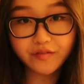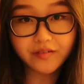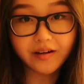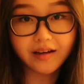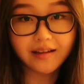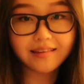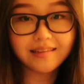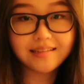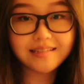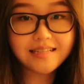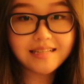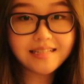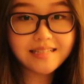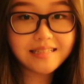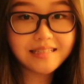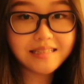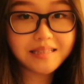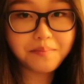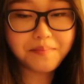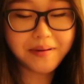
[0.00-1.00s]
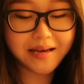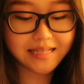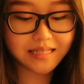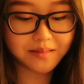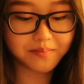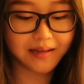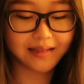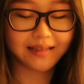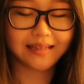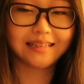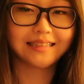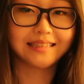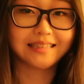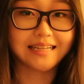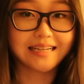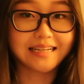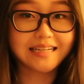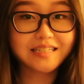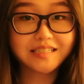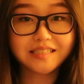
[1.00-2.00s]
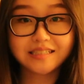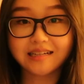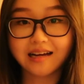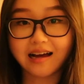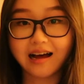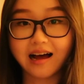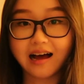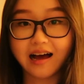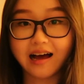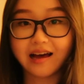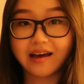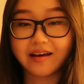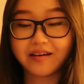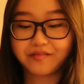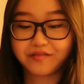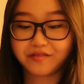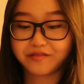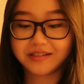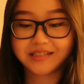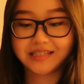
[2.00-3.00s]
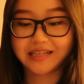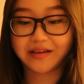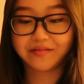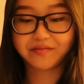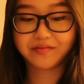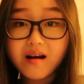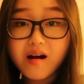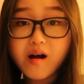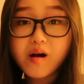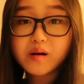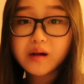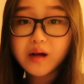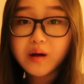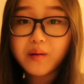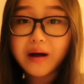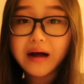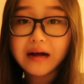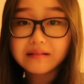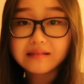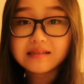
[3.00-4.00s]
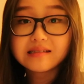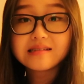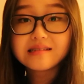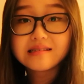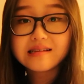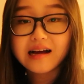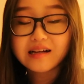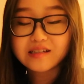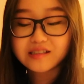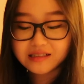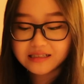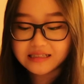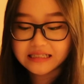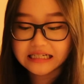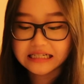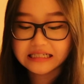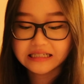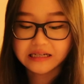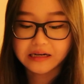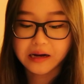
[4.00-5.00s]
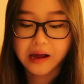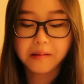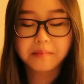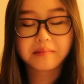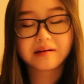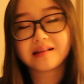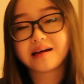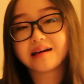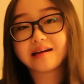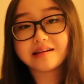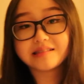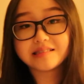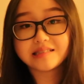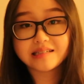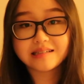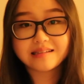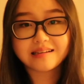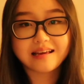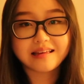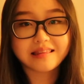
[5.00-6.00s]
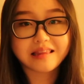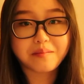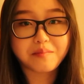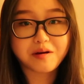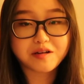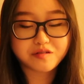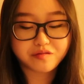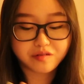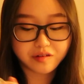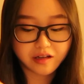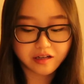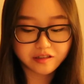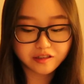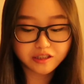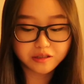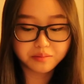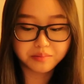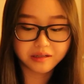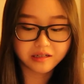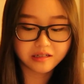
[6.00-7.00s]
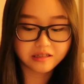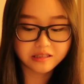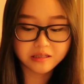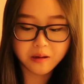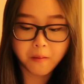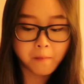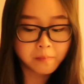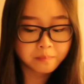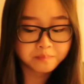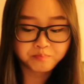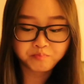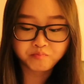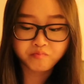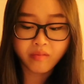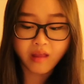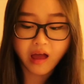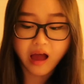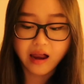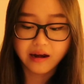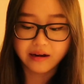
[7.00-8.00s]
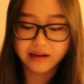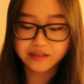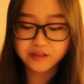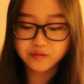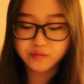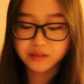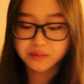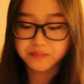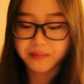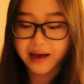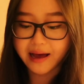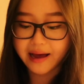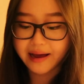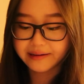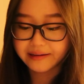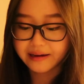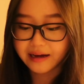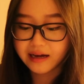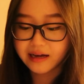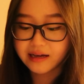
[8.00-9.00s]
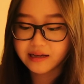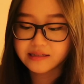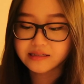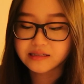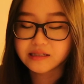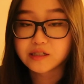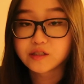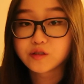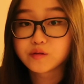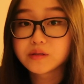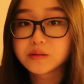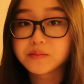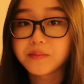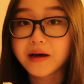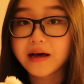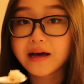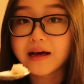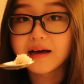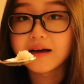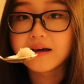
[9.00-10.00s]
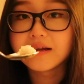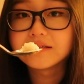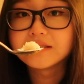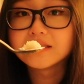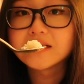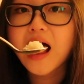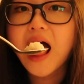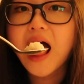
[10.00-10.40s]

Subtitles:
far, this is the best smelling dish I've received. Okay, wow, this is actually decent. I'm glad I didn't eat that much for lunch because lunch was bad, guys. Lunch was bad.